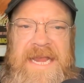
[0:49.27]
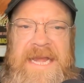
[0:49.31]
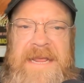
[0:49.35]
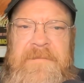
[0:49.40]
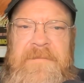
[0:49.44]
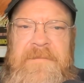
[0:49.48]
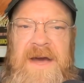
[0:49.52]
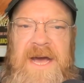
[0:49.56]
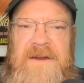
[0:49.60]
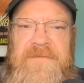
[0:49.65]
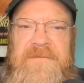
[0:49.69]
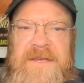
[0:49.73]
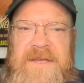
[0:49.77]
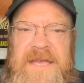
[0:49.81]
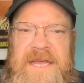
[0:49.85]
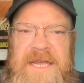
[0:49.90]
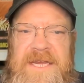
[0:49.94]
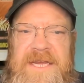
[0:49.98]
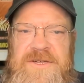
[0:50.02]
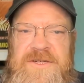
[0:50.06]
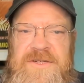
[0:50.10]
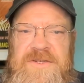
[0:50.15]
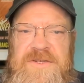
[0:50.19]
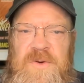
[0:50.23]
any
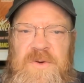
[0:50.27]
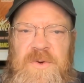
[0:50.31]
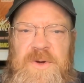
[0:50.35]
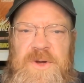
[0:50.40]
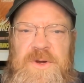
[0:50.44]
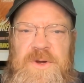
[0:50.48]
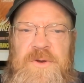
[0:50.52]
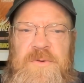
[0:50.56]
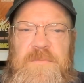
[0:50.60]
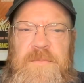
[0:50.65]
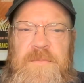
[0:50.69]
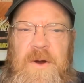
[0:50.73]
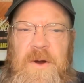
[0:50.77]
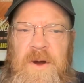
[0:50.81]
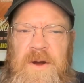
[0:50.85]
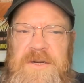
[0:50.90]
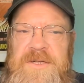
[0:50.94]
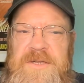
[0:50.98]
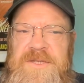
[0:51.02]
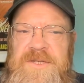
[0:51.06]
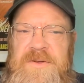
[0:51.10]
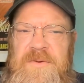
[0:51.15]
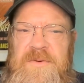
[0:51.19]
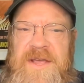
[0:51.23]
modifications or new
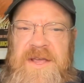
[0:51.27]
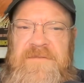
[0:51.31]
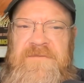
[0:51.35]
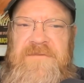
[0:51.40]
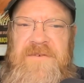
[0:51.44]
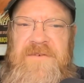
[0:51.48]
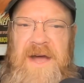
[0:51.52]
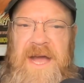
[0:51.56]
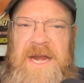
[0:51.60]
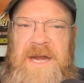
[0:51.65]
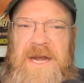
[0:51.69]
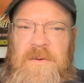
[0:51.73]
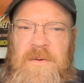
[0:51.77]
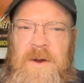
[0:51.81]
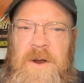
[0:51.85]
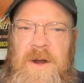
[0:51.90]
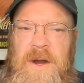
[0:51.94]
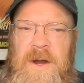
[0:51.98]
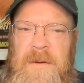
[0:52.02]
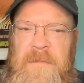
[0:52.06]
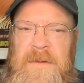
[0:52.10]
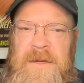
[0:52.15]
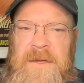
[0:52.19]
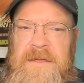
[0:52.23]
parts to a
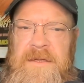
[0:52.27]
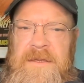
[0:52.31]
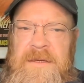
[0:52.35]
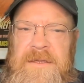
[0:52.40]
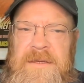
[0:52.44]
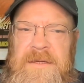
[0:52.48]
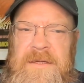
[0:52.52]
firearm.